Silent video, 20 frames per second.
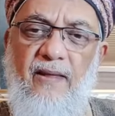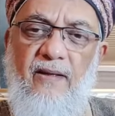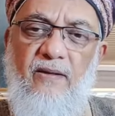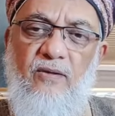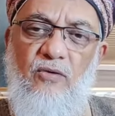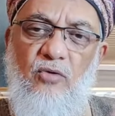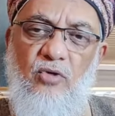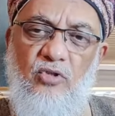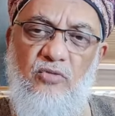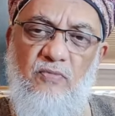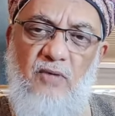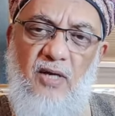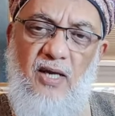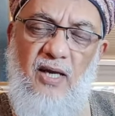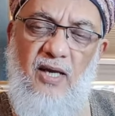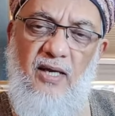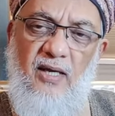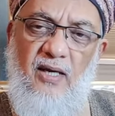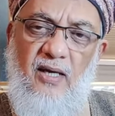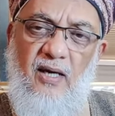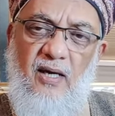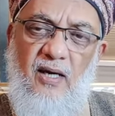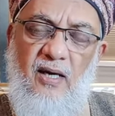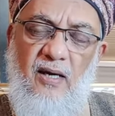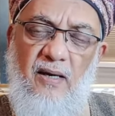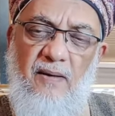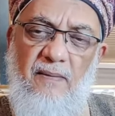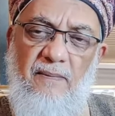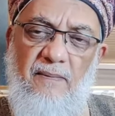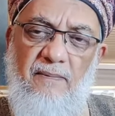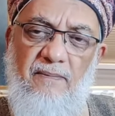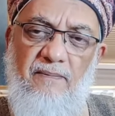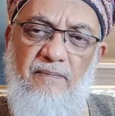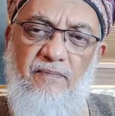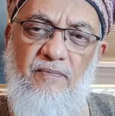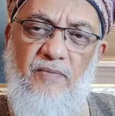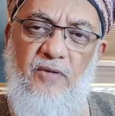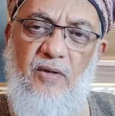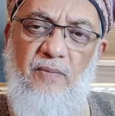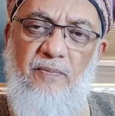those malaika,
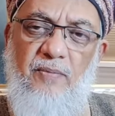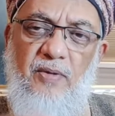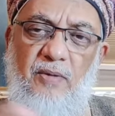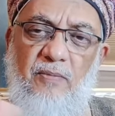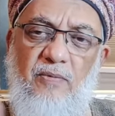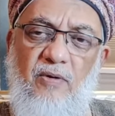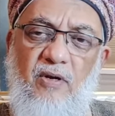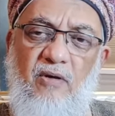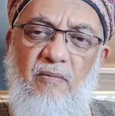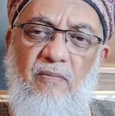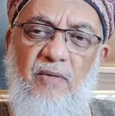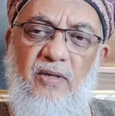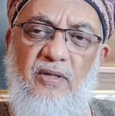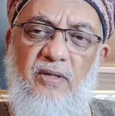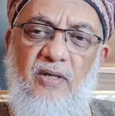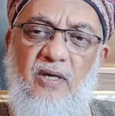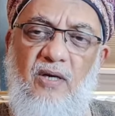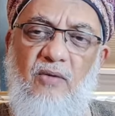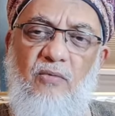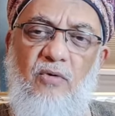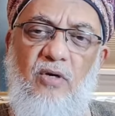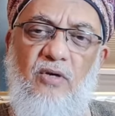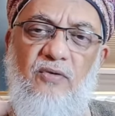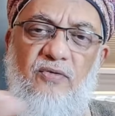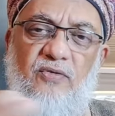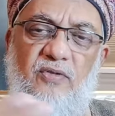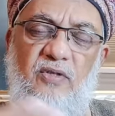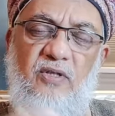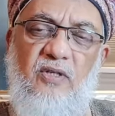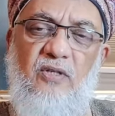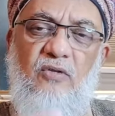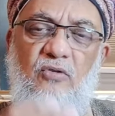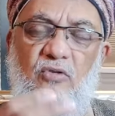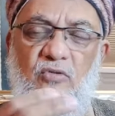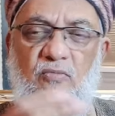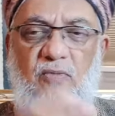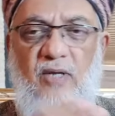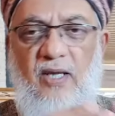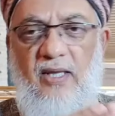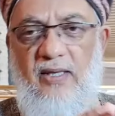the people of Medina would have seen
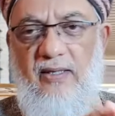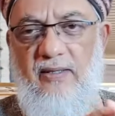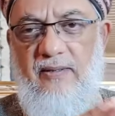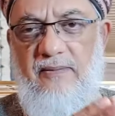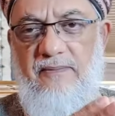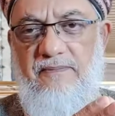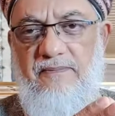those malaika.